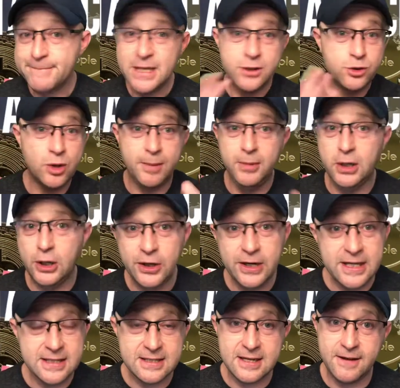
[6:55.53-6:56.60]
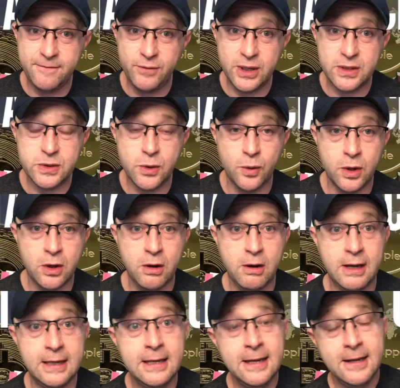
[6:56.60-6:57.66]
So I'm learning stuff when it's going
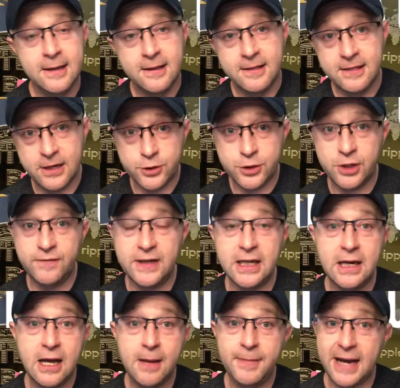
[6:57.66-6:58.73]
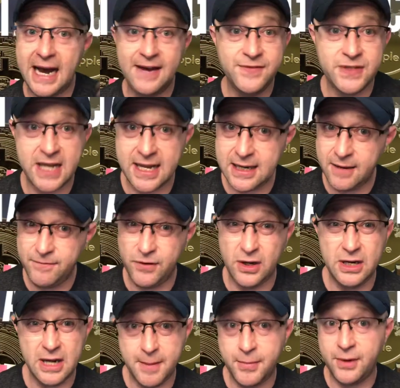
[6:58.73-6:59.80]
on. They're serving it up. I've signed up for a
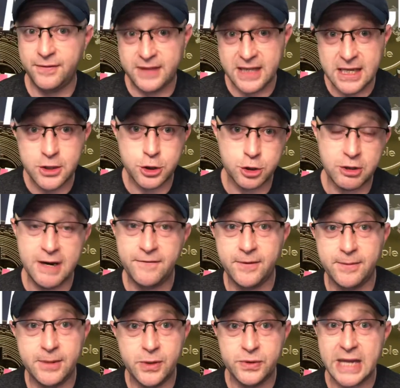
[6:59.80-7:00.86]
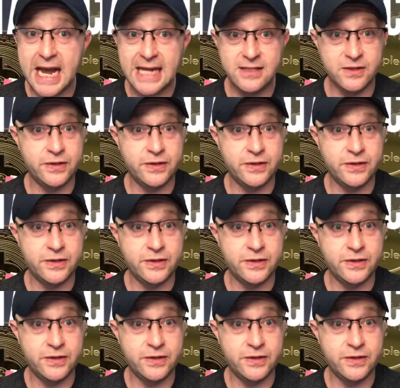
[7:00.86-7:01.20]
number of things straight from those ads.